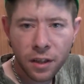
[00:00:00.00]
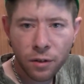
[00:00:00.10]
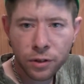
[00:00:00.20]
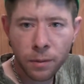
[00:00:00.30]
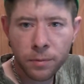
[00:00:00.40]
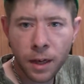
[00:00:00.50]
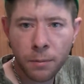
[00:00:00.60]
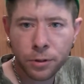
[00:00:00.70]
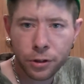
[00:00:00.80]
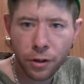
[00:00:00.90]
Something
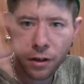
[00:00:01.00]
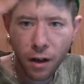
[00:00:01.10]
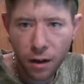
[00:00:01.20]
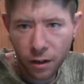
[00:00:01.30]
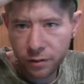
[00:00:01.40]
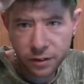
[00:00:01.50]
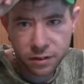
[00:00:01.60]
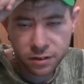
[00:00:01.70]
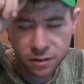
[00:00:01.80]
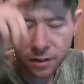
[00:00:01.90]
I'm sure a lot of
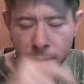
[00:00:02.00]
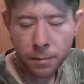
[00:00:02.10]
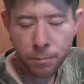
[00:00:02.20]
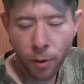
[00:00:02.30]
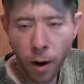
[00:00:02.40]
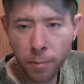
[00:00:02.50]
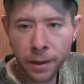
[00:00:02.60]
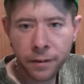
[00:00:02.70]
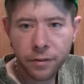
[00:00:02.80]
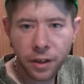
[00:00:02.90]
us
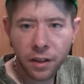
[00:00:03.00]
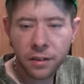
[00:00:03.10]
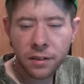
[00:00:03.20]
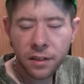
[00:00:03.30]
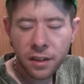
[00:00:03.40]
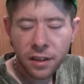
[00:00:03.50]
probably have done.